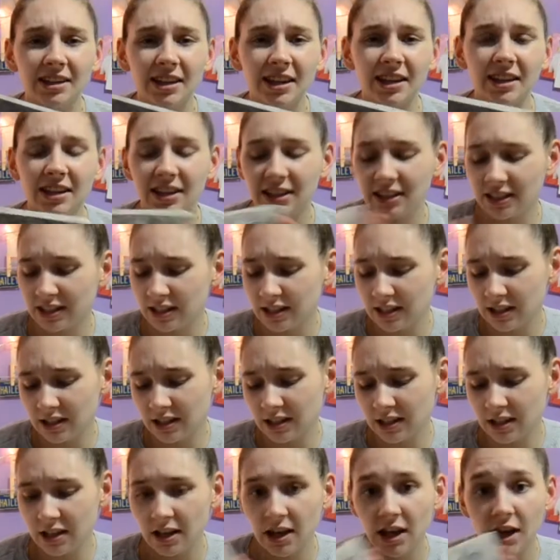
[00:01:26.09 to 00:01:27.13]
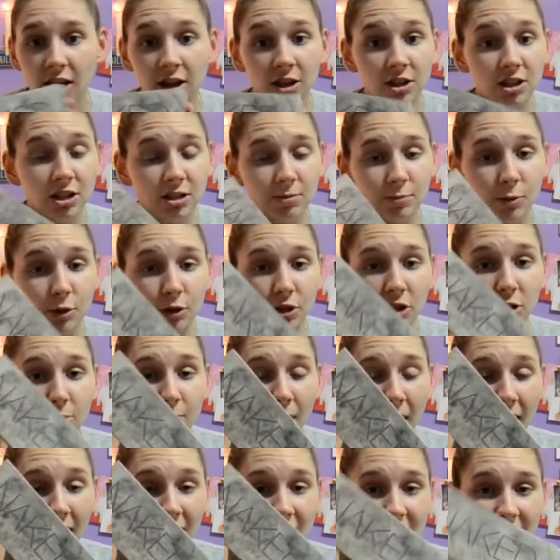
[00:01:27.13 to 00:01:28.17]
Naked Smoky
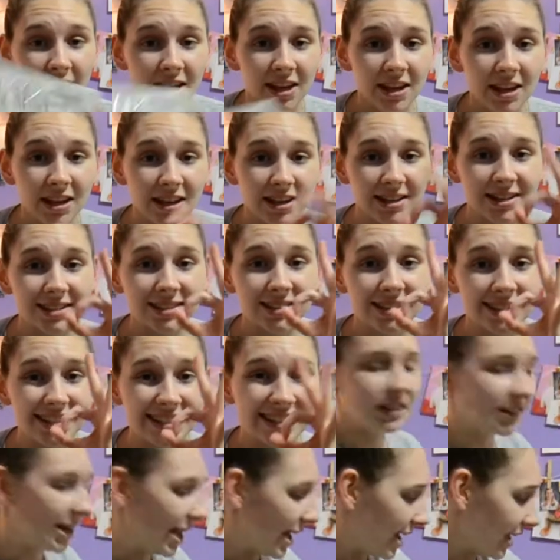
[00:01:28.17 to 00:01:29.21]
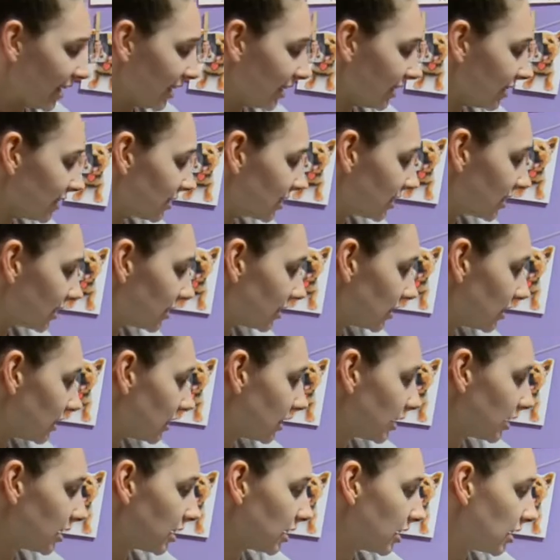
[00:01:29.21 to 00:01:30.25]
palette. Next,
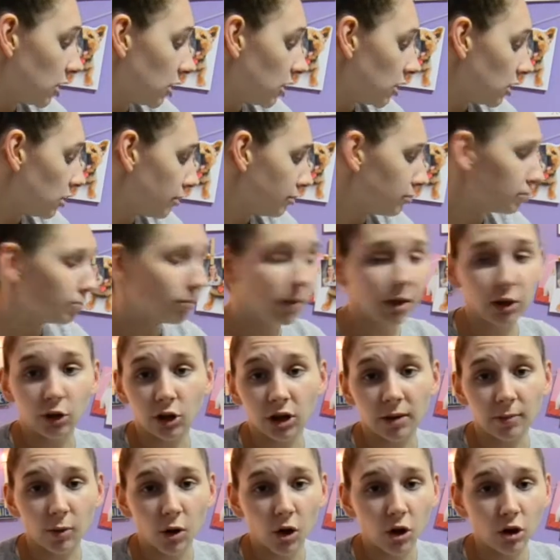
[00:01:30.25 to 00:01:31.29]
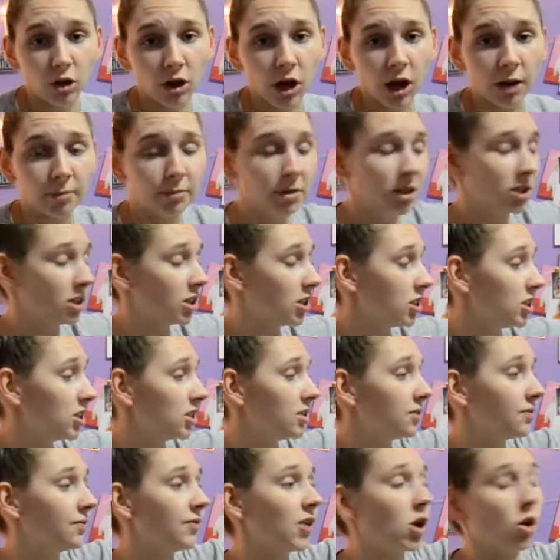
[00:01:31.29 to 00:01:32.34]
my grandma got me
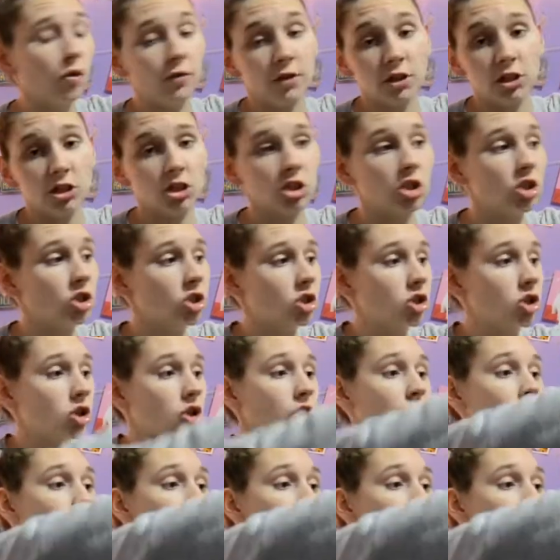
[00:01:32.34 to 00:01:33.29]
this velvet shirt.